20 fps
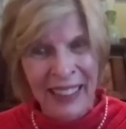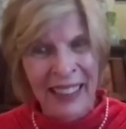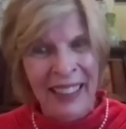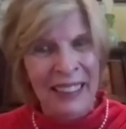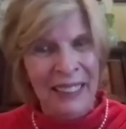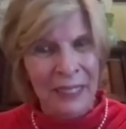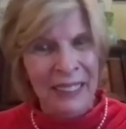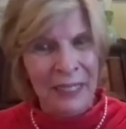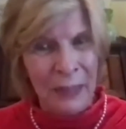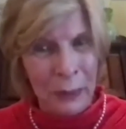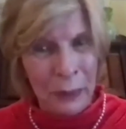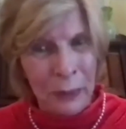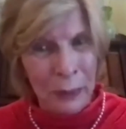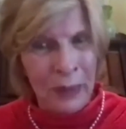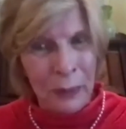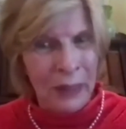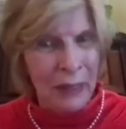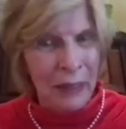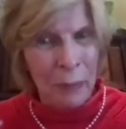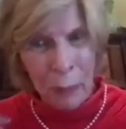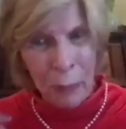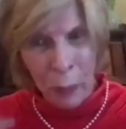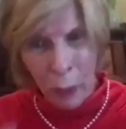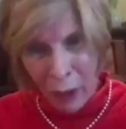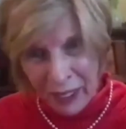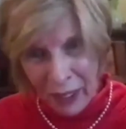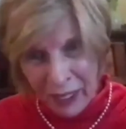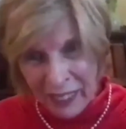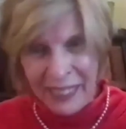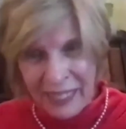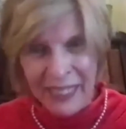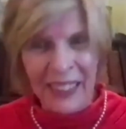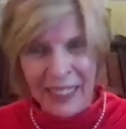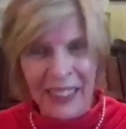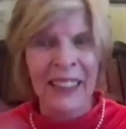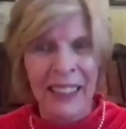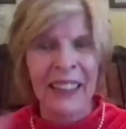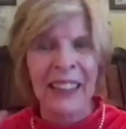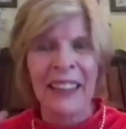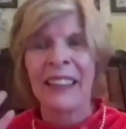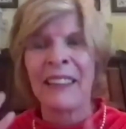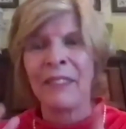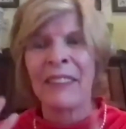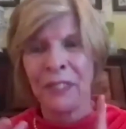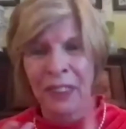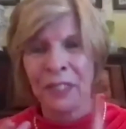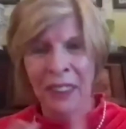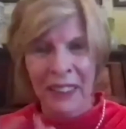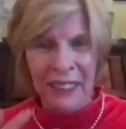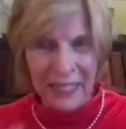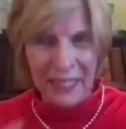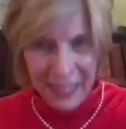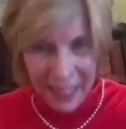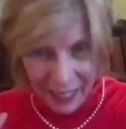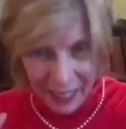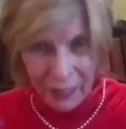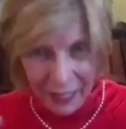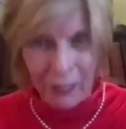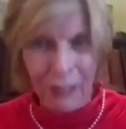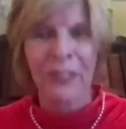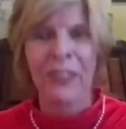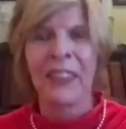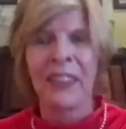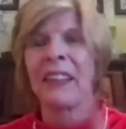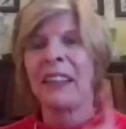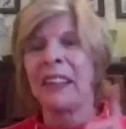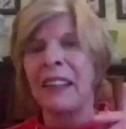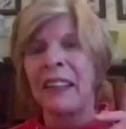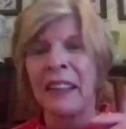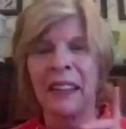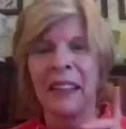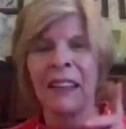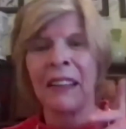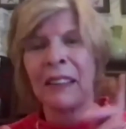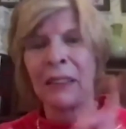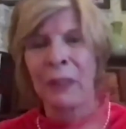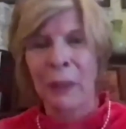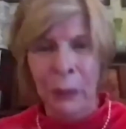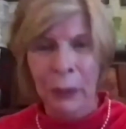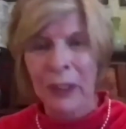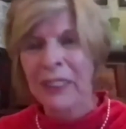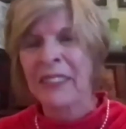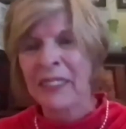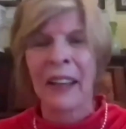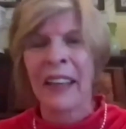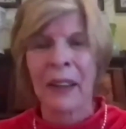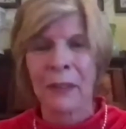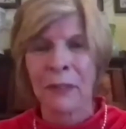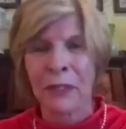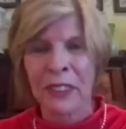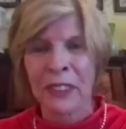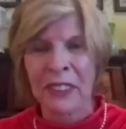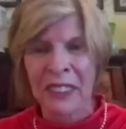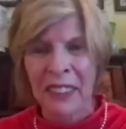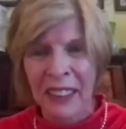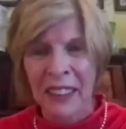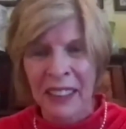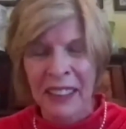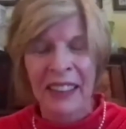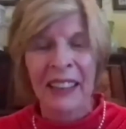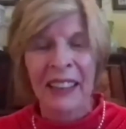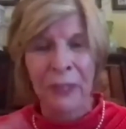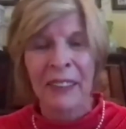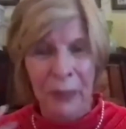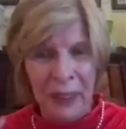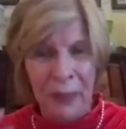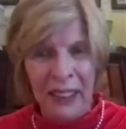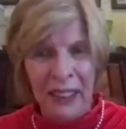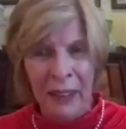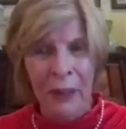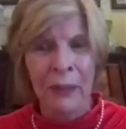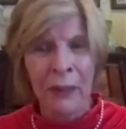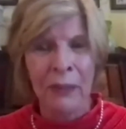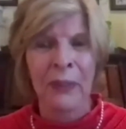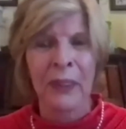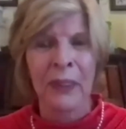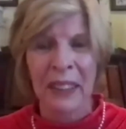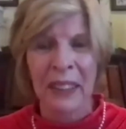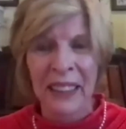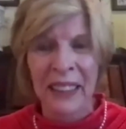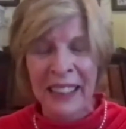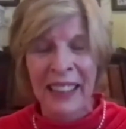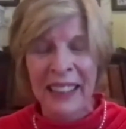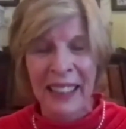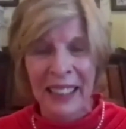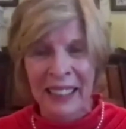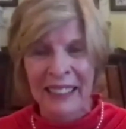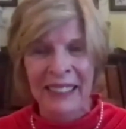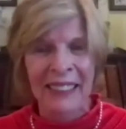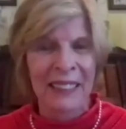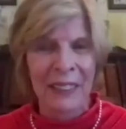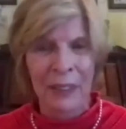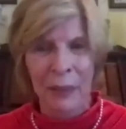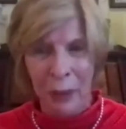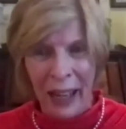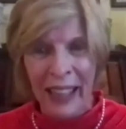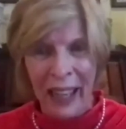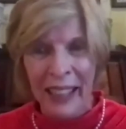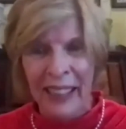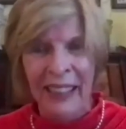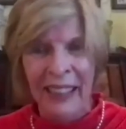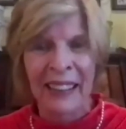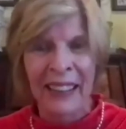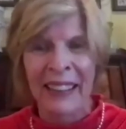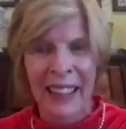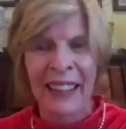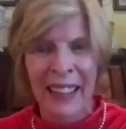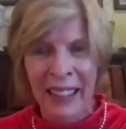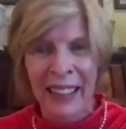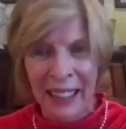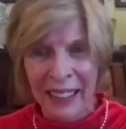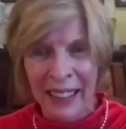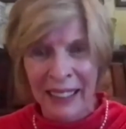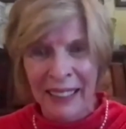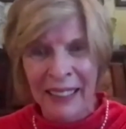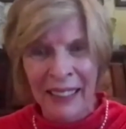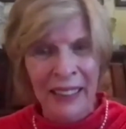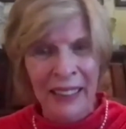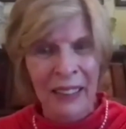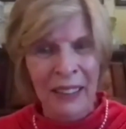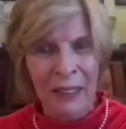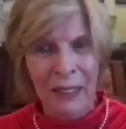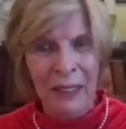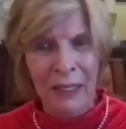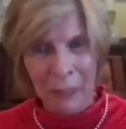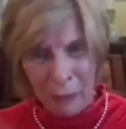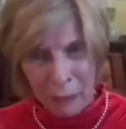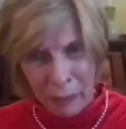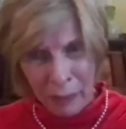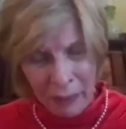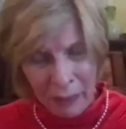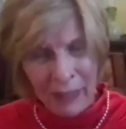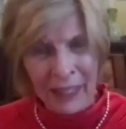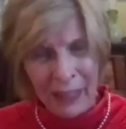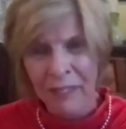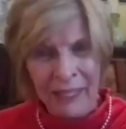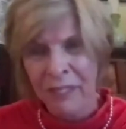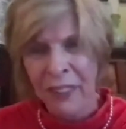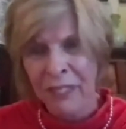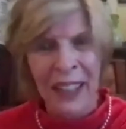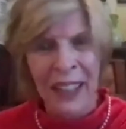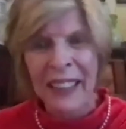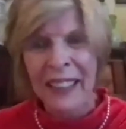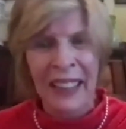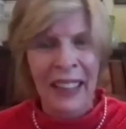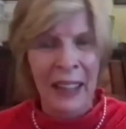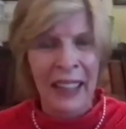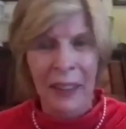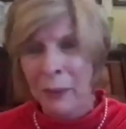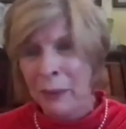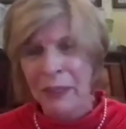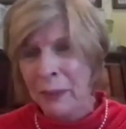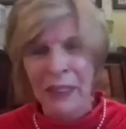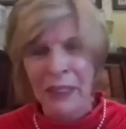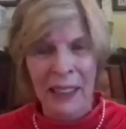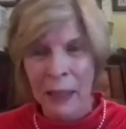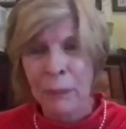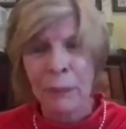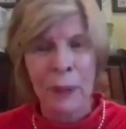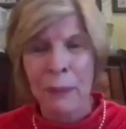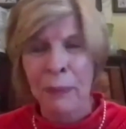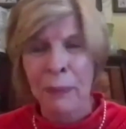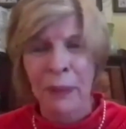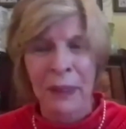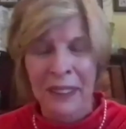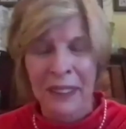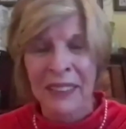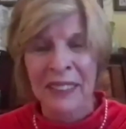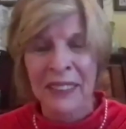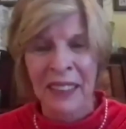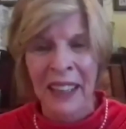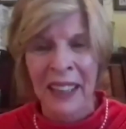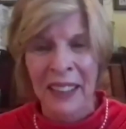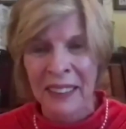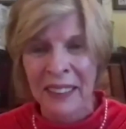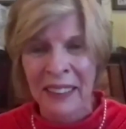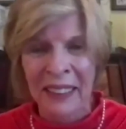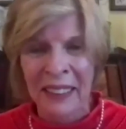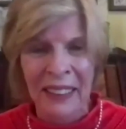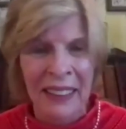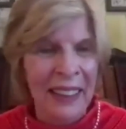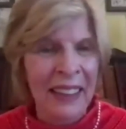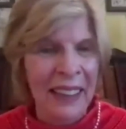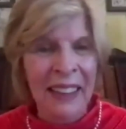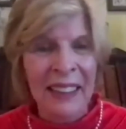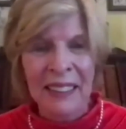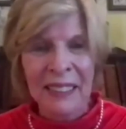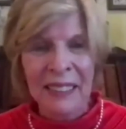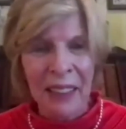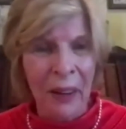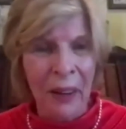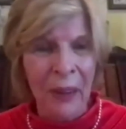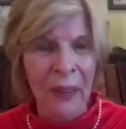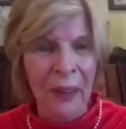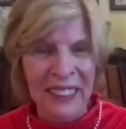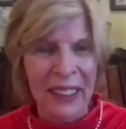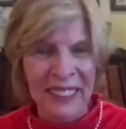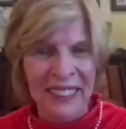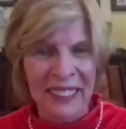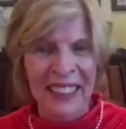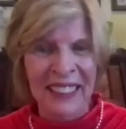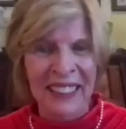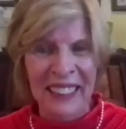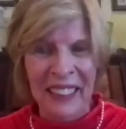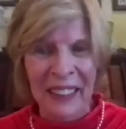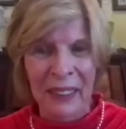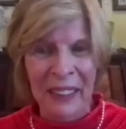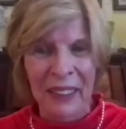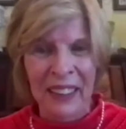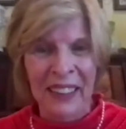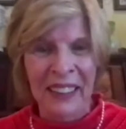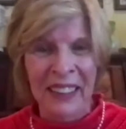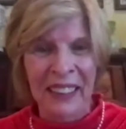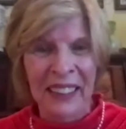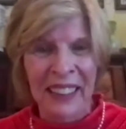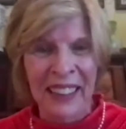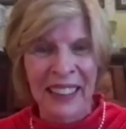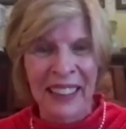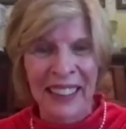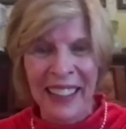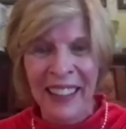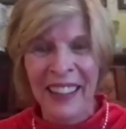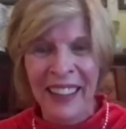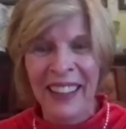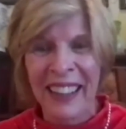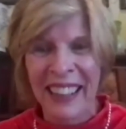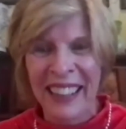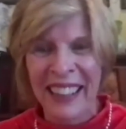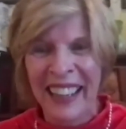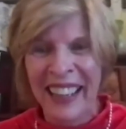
to Boston, Philadelphia, Yorktown, Virginia, if we don't really get cracking and find out, get people excited. So I said to Erik again, Erik,